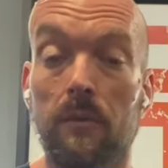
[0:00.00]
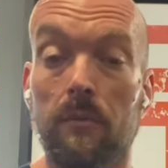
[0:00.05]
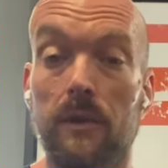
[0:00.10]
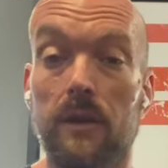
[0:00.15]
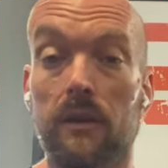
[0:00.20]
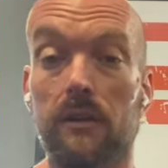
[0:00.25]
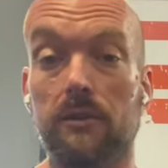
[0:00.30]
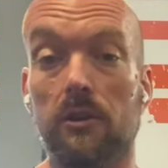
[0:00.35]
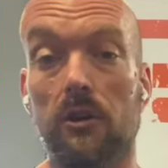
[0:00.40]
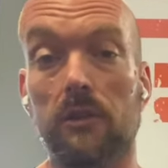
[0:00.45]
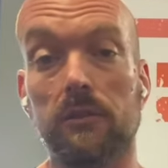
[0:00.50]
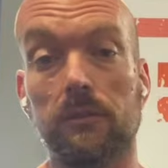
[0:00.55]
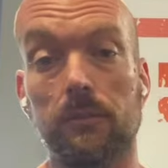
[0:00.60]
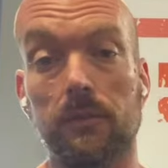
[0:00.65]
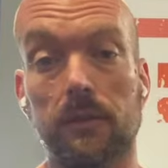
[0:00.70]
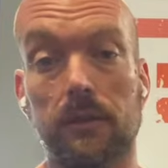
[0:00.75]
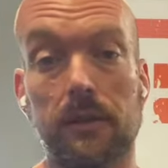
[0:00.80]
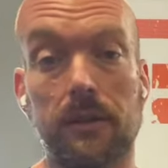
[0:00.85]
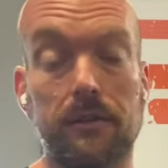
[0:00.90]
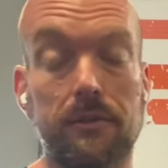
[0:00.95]
Because
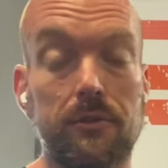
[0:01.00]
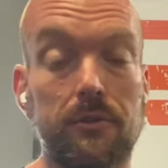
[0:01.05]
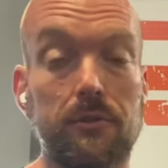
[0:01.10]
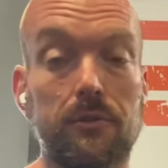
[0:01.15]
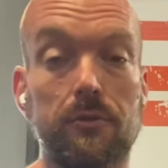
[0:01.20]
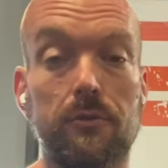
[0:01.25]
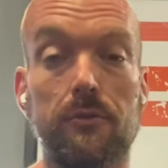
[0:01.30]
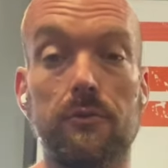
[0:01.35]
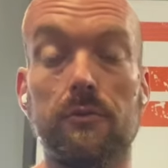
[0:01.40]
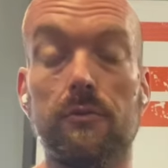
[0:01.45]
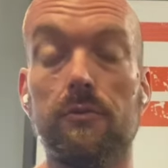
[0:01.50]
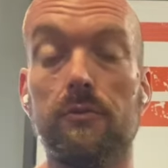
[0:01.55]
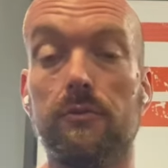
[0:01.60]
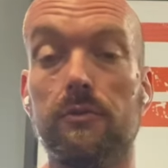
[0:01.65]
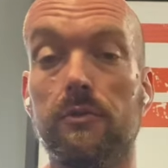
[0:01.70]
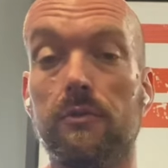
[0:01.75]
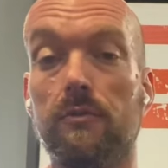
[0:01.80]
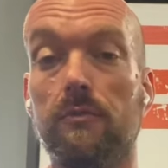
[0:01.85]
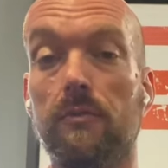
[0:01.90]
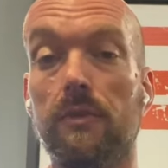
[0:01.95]
ultimately, to
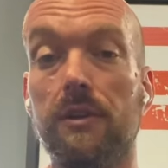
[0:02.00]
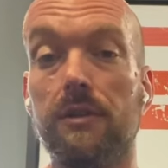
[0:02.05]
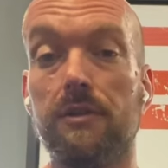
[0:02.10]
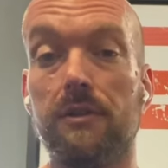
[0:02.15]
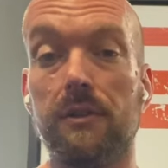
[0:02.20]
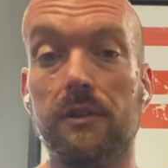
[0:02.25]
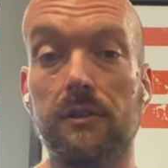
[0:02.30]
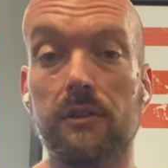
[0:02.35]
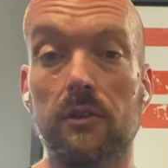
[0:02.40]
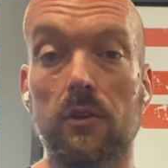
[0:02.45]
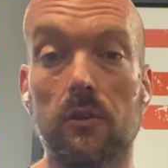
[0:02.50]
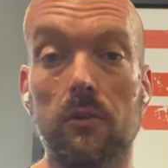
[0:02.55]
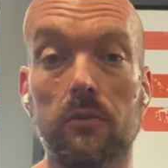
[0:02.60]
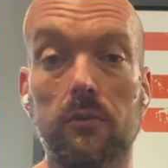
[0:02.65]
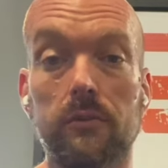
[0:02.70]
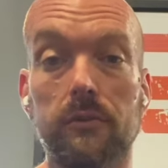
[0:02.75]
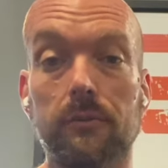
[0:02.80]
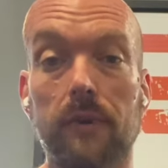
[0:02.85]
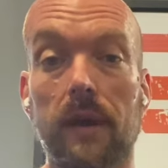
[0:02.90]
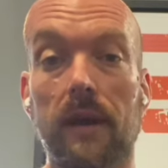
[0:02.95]
reach these
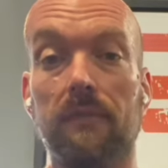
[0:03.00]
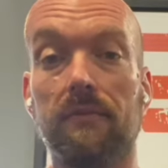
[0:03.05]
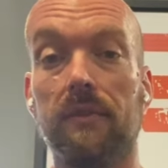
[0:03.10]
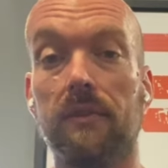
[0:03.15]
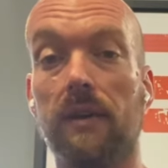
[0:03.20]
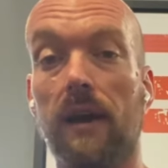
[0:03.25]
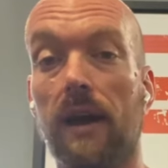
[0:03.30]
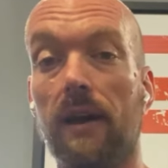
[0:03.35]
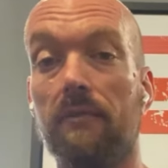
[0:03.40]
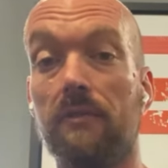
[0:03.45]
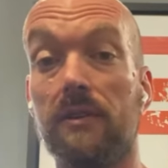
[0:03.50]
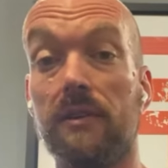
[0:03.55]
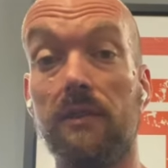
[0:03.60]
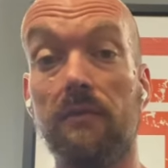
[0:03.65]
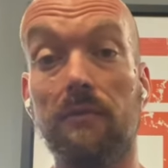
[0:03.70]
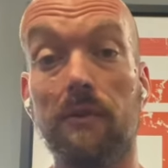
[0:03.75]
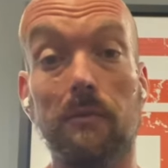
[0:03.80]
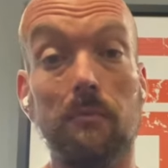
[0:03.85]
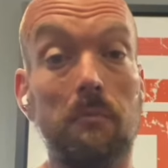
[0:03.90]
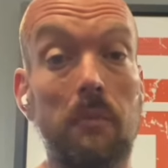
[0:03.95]
goals, we have to have a
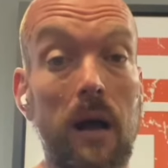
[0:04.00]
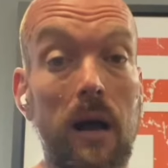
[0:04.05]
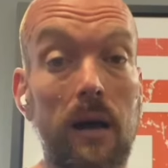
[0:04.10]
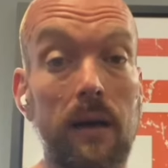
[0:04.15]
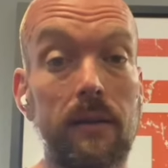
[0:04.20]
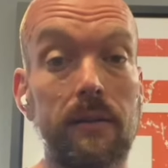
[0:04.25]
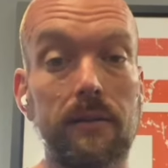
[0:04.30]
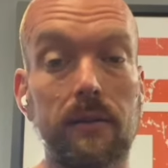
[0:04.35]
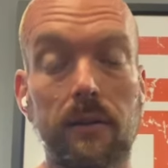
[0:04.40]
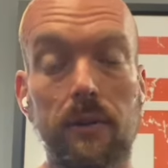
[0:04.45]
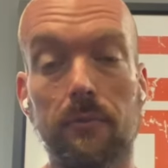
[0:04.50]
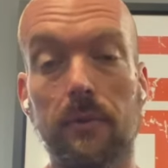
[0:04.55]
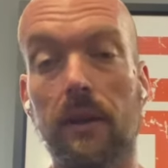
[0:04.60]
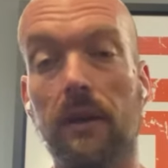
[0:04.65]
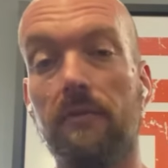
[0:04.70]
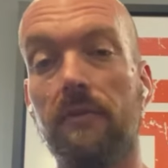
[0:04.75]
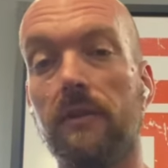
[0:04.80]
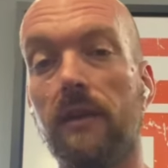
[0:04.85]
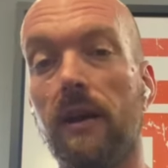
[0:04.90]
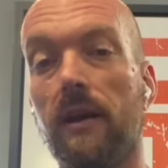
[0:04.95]
different mind and we
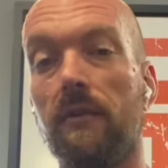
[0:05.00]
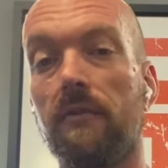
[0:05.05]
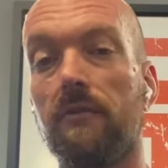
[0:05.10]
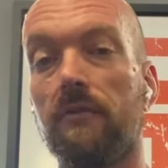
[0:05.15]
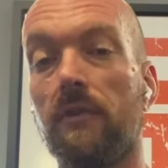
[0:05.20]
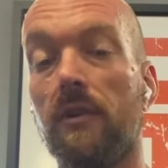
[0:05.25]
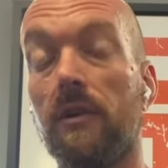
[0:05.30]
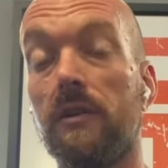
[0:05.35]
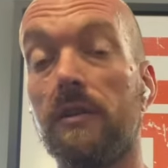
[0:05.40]
have to have a